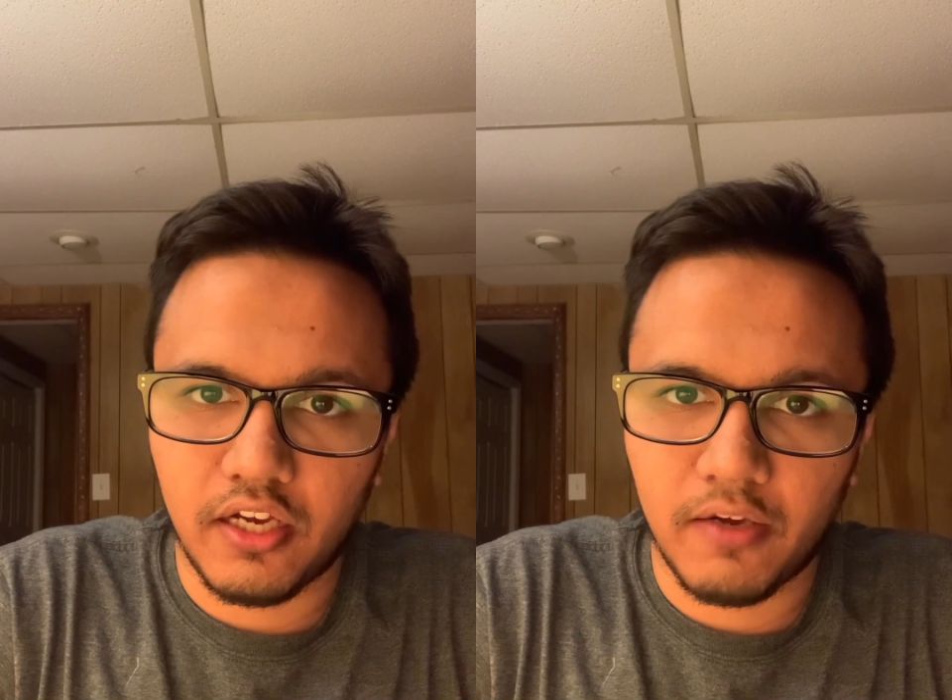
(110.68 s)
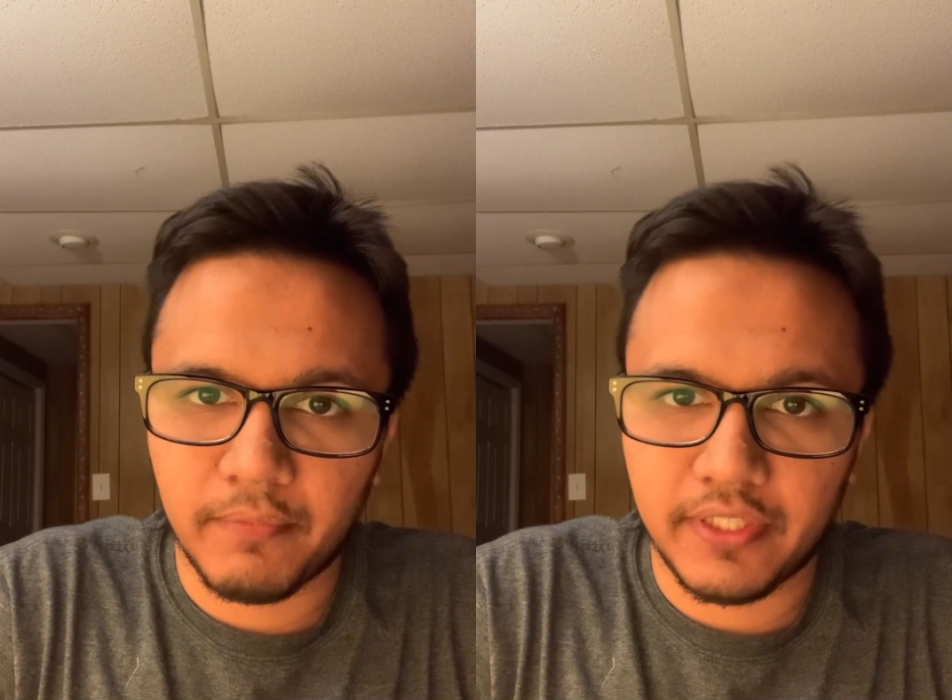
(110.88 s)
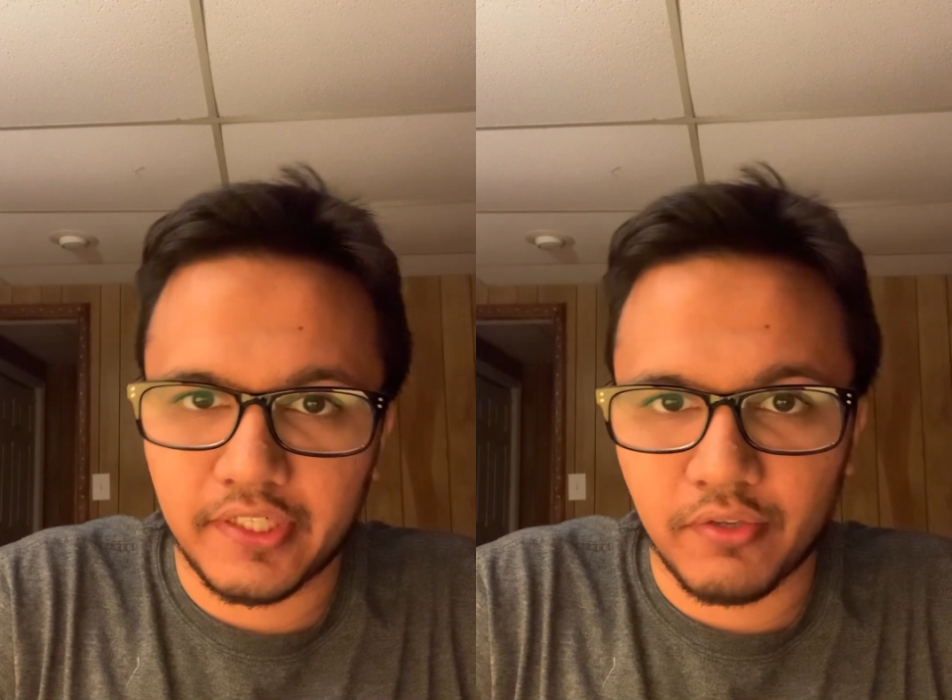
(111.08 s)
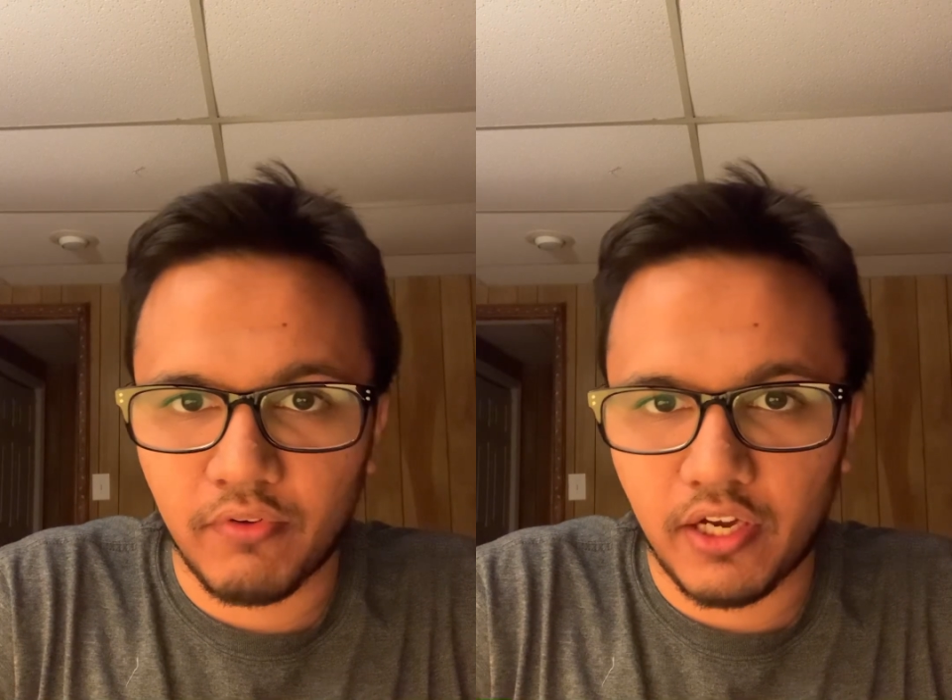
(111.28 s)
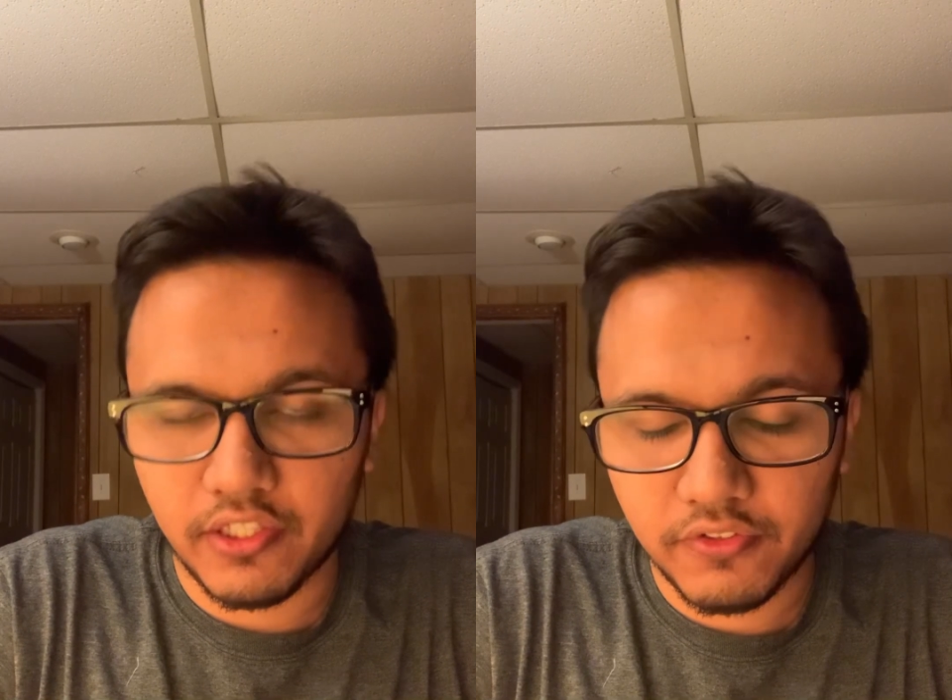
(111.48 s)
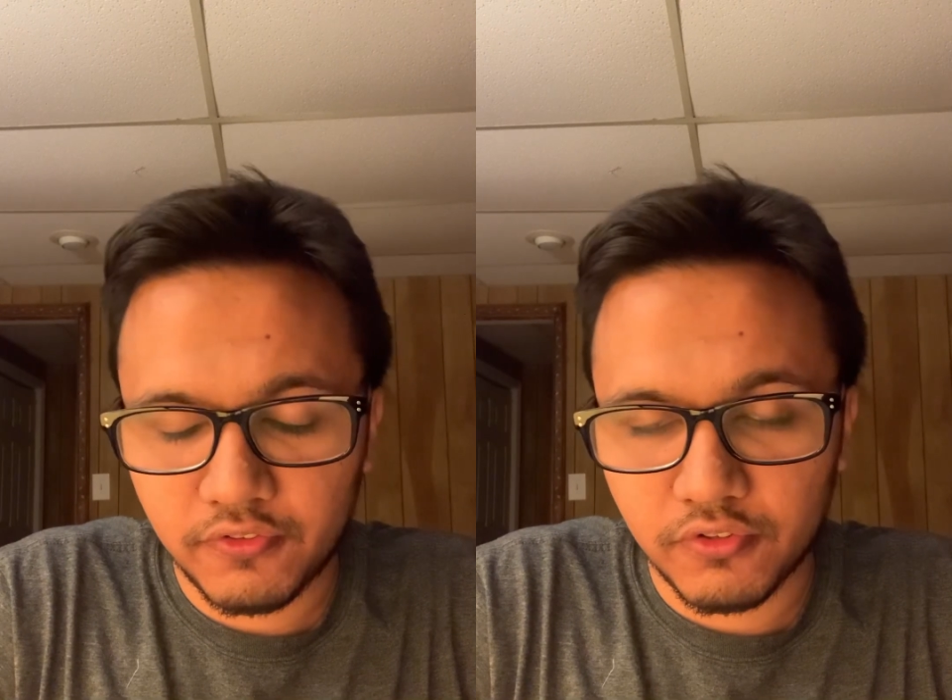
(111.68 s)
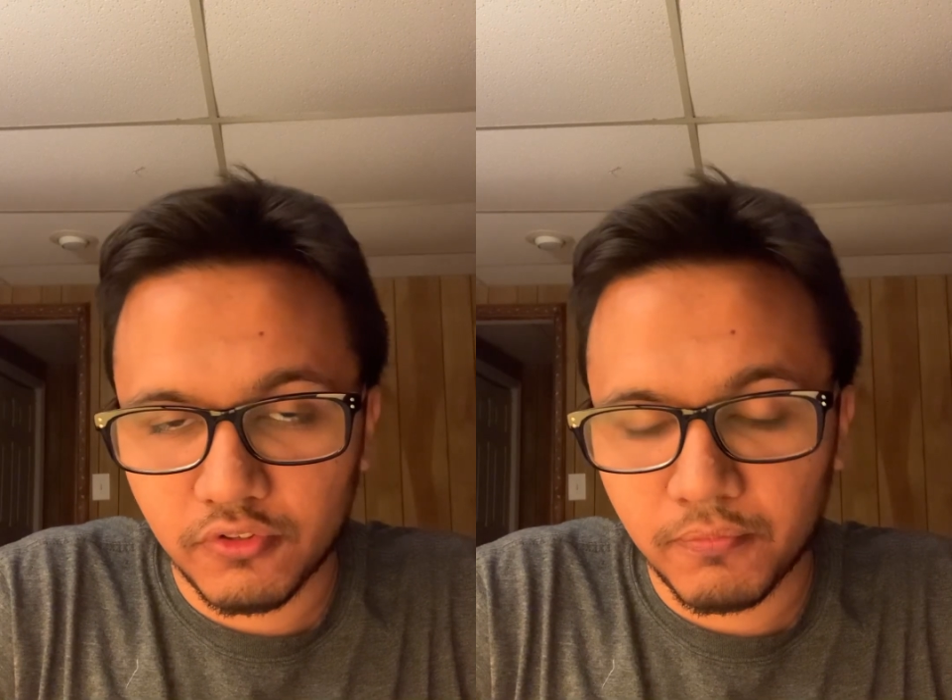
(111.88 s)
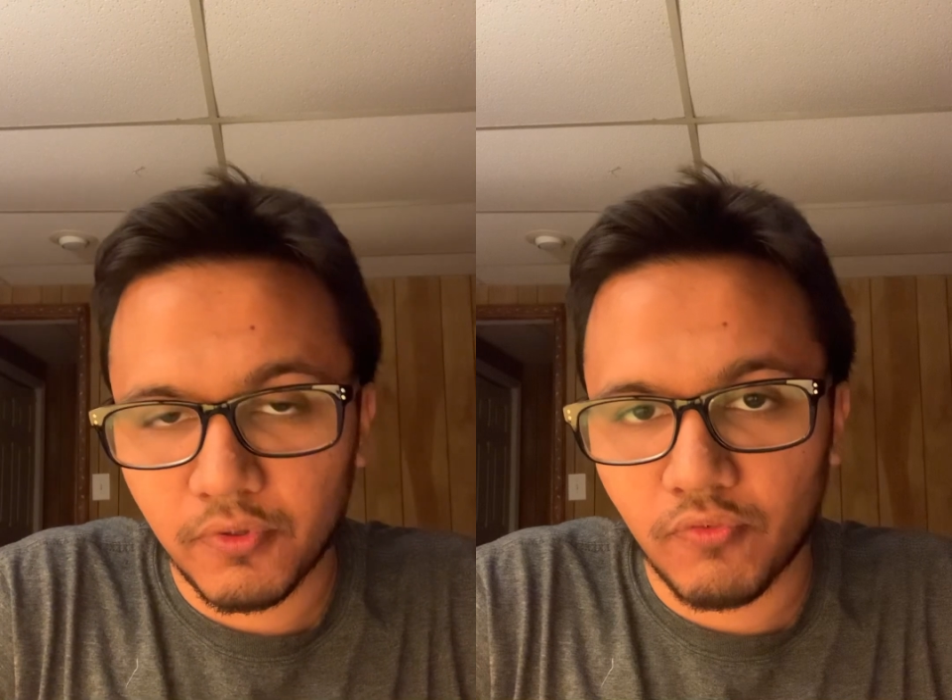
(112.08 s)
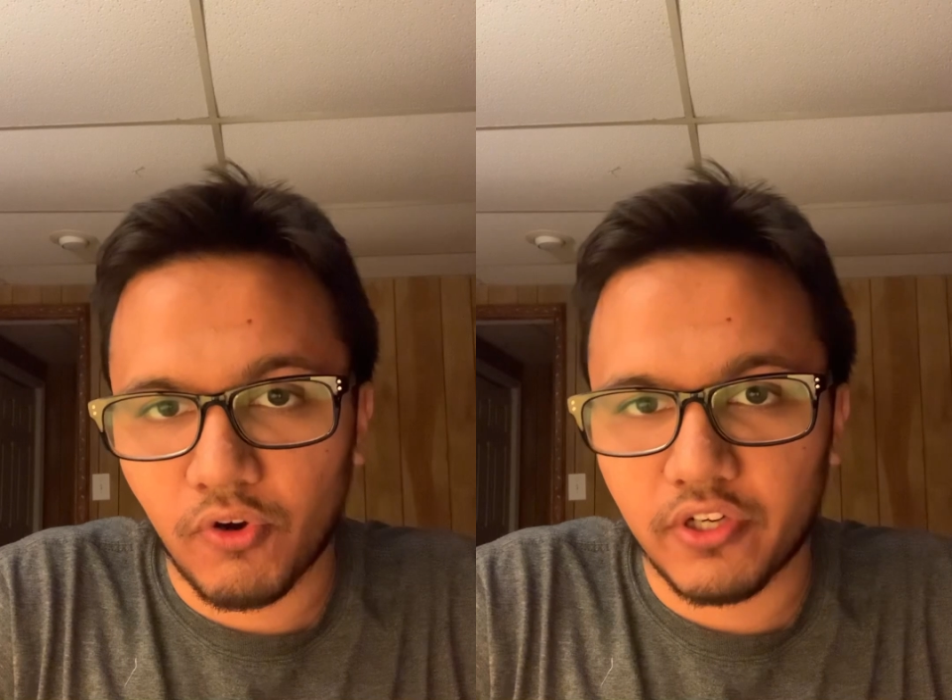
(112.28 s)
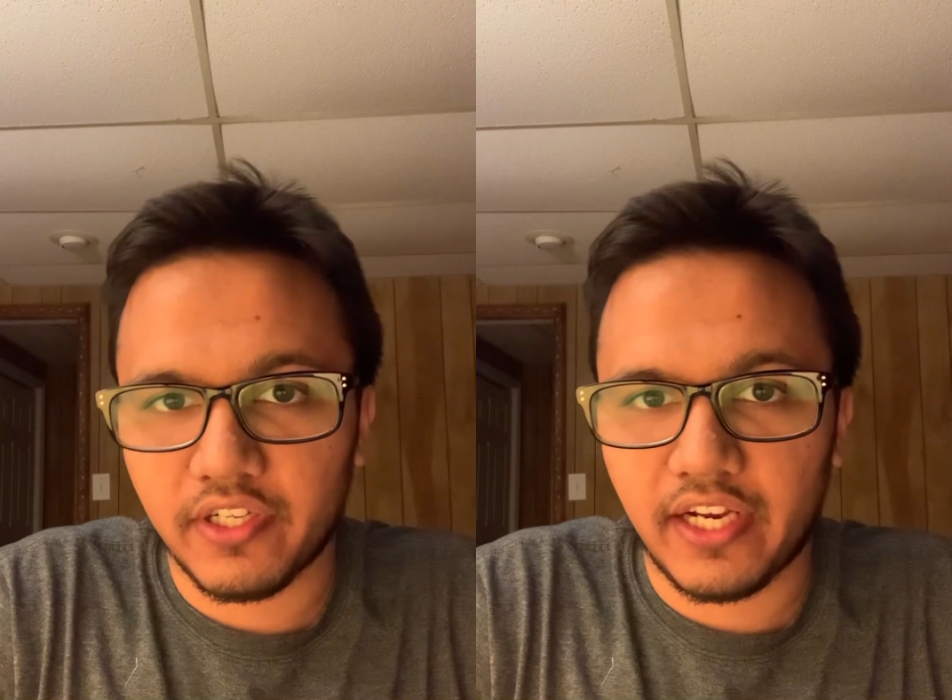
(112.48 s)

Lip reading: it requires soap, water,